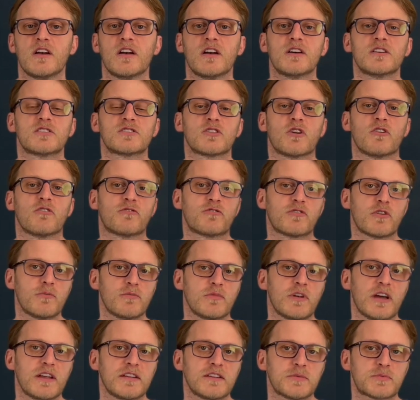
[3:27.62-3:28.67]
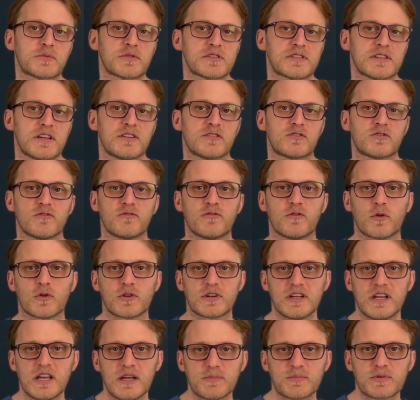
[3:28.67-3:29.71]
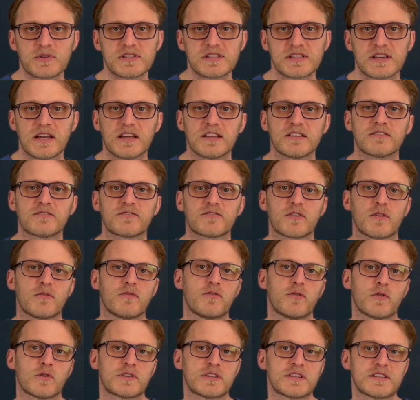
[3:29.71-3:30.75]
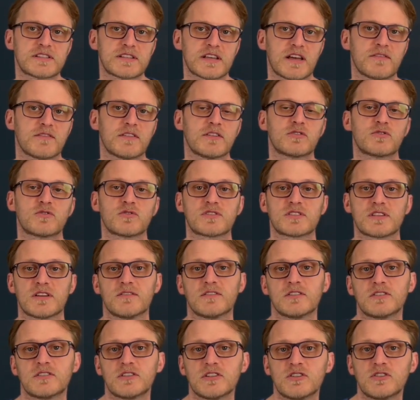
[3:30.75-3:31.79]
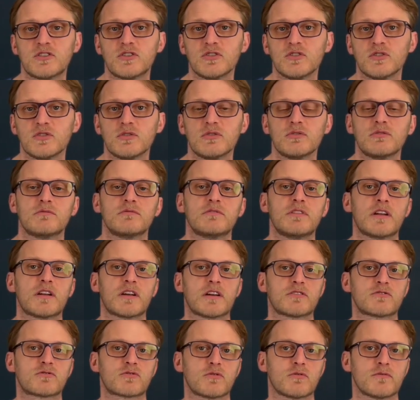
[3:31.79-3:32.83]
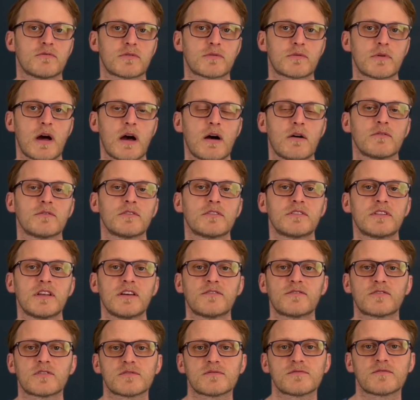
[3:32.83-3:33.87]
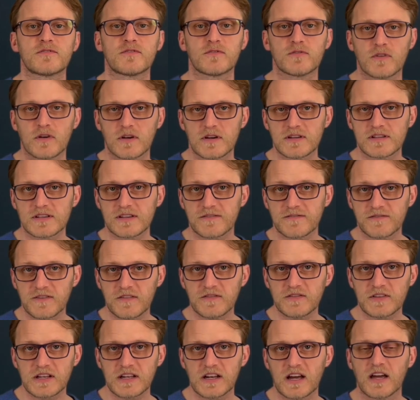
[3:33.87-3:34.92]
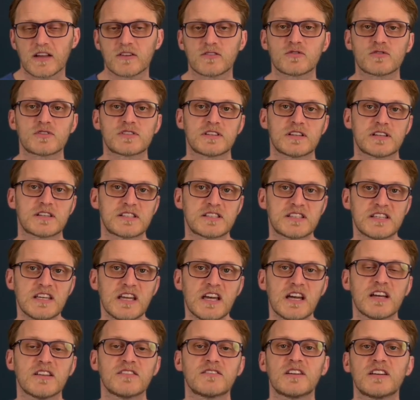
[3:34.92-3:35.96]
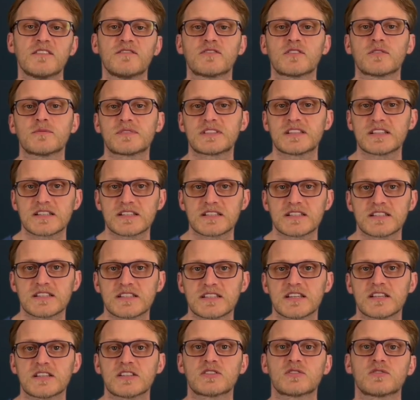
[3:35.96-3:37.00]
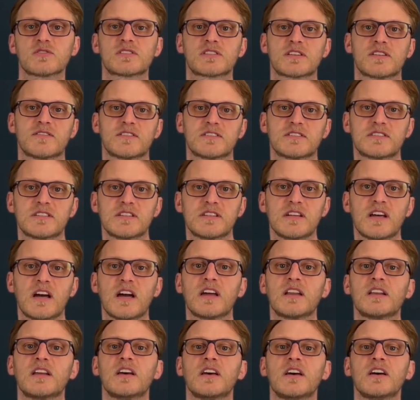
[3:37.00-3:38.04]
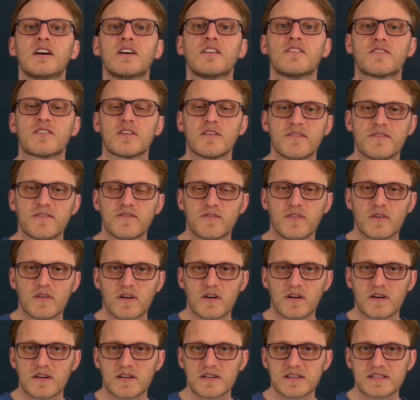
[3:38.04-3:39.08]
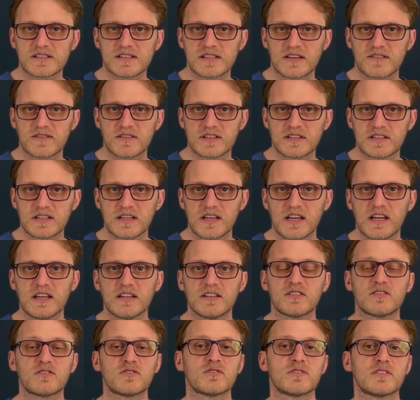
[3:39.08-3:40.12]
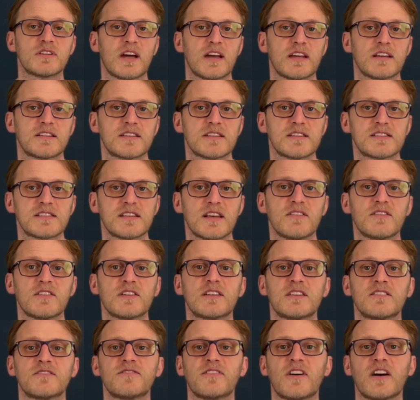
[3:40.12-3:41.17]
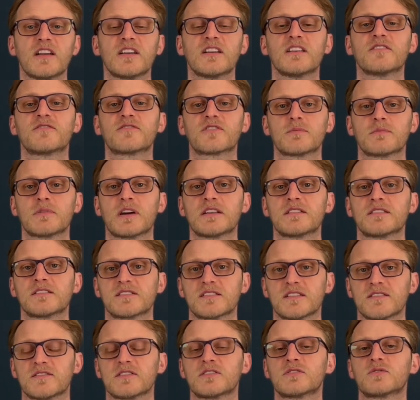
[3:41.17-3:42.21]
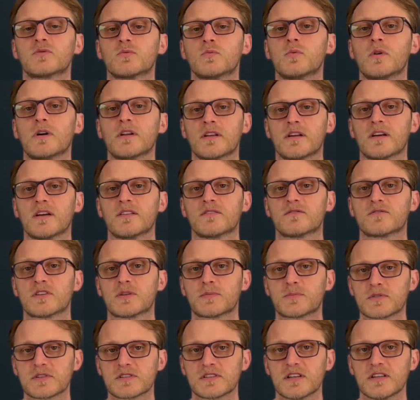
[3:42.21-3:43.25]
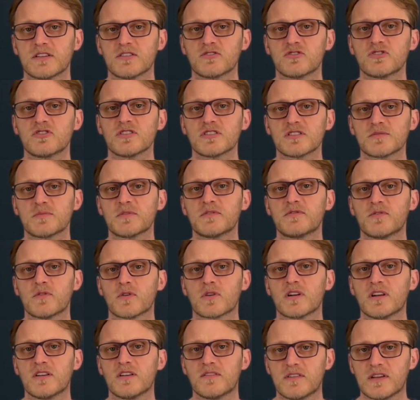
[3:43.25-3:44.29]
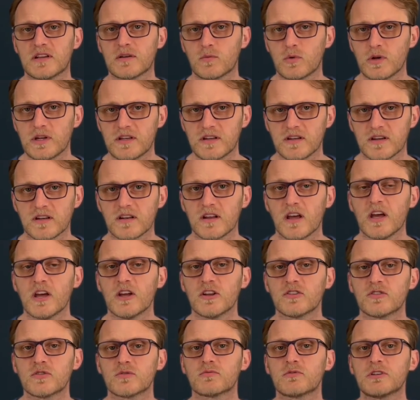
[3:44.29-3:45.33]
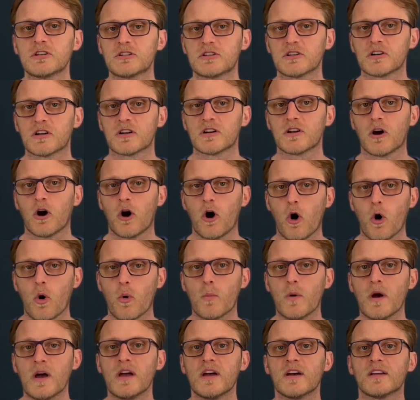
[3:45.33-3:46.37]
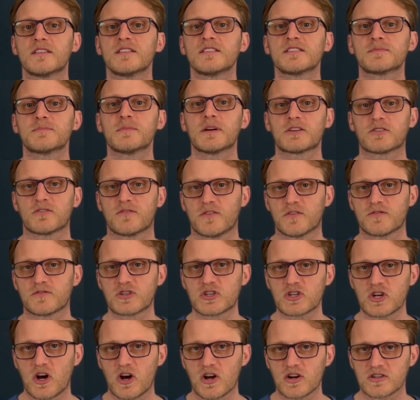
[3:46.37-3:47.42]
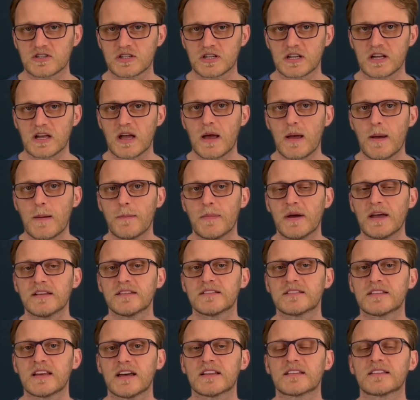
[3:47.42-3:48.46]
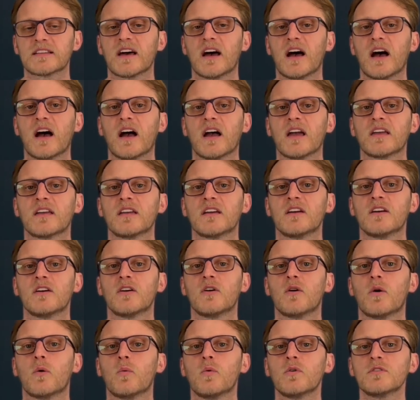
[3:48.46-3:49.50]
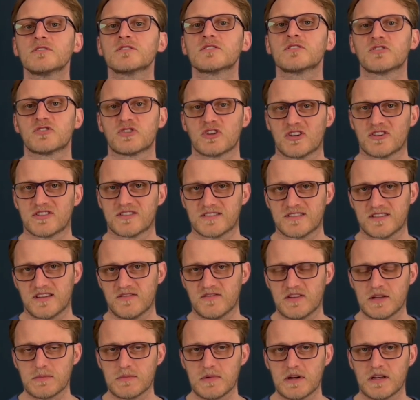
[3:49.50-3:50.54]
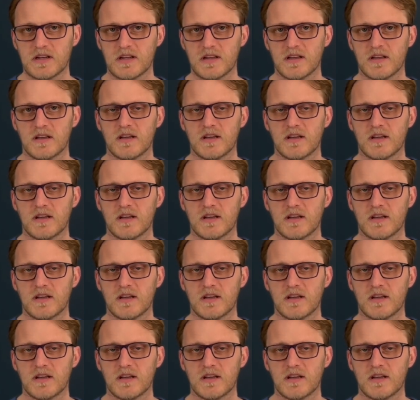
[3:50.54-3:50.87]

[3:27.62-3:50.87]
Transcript: So from 90% to 48%, from 47 to 72, then I drove around, then from 59 to 68, then from 66 to 79, from 78 to 97, and finally from 97 to 100% just before leaving Gwithian to return home. This method of charging meant that I wasn't just saving money.